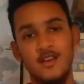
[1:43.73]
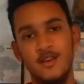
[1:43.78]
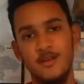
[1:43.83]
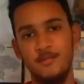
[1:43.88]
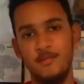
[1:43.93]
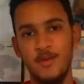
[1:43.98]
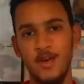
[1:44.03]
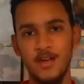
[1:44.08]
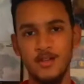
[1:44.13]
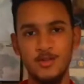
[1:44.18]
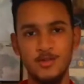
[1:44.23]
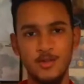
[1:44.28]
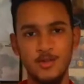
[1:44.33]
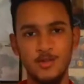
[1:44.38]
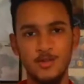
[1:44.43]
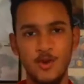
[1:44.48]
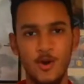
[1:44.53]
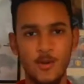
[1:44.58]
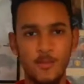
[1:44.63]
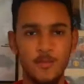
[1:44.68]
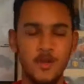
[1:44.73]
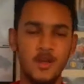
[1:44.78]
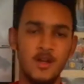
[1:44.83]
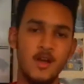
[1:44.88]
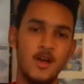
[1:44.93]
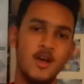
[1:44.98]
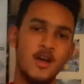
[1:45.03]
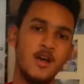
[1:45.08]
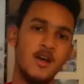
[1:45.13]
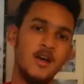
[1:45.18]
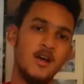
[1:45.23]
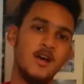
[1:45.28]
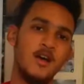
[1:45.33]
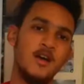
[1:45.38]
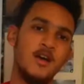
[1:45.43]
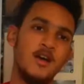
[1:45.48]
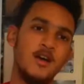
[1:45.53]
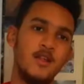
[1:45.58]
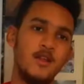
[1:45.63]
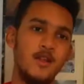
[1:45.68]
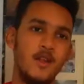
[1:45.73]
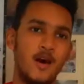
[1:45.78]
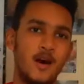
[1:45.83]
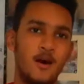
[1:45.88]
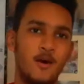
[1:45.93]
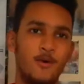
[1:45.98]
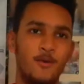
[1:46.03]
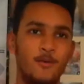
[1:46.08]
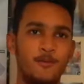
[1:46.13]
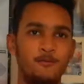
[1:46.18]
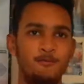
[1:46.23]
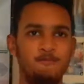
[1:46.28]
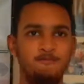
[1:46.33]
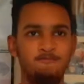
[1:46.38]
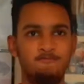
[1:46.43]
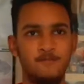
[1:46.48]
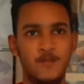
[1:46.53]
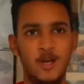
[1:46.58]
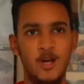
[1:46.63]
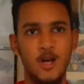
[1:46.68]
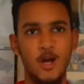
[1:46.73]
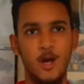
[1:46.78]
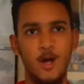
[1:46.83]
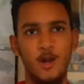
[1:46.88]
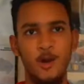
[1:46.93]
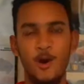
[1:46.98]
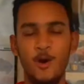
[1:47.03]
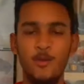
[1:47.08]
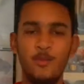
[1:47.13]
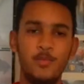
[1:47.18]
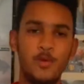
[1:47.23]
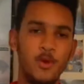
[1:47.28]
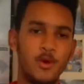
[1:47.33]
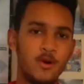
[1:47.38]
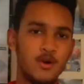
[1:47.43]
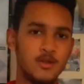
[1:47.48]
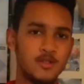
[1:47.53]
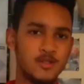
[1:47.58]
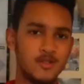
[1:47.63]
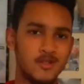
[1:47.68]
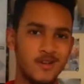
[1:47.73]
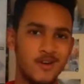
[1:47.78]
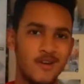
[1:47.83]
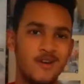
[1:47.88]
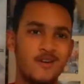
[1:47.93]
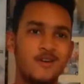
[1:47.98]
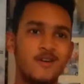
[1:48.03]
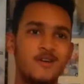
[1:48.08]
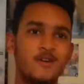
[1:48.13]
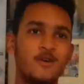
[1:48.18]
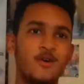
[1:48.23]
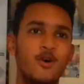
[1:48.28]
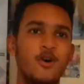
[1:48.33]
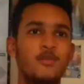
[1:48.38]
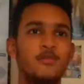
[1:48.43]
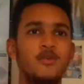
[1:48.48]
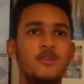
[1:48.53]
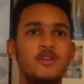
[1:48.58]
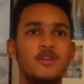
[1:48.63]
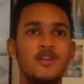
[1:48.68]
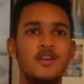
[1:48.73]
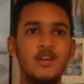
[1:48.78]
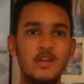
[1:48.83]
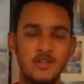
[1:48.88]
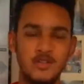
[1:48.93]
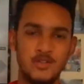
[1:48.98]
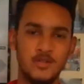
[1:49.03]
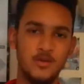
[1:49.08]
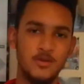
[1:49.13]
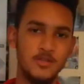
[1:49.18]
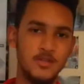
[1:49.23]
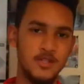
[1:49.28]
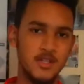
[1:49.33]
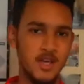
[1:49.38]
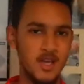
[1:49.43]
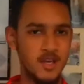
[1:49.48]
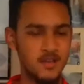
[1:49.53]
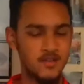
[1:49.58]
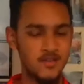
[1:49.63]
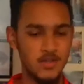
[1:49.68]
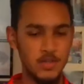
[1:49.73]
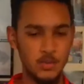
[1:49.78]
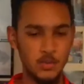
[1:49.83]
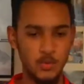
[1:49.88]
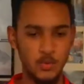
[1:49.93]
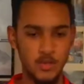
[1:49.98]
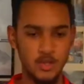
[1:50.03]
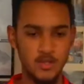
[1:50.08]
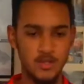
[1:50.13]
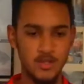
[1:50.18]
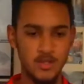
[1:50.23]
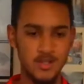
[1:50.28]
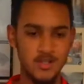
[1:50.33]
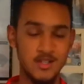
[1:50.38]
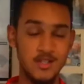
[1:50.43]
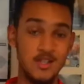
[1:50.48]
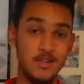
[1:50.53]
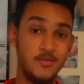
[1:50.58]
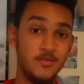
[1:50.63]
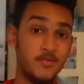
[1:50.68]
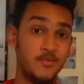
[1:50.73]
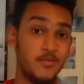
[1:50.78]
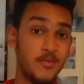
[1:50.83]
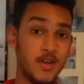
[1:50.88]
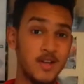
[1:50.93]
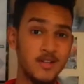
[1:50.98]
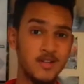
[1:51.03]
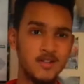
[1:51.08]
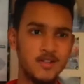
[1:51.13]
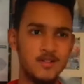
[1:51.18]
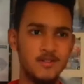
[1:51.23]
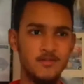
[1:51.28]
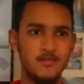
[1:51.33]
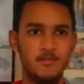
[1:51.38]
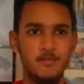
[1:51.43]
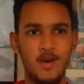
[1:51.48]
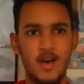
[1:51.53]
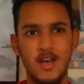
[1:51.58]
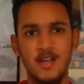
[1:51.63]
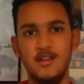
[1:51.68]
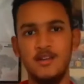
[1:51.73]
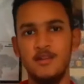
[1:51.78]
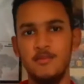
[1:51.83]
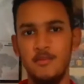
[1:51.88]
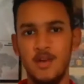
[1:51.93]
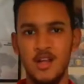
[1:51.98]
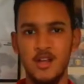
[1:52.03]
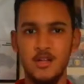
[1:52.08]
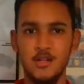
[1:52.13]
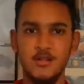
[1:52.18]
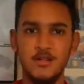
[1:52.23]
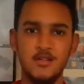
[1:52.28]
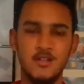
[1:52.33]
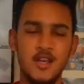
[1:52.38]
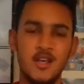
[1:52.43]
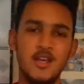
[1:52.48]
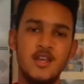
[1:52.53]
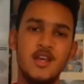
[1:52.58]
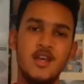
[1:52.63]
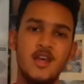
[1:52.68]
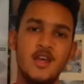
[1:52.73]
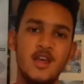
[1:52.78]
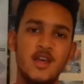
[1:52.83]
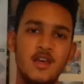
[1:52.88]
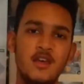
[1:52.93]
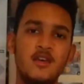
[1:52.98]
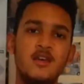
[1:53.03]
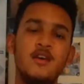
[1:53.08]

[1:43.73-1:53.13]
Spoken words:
back to the topic. Now, low blocks are commonly associated with defensive-minded managers, aka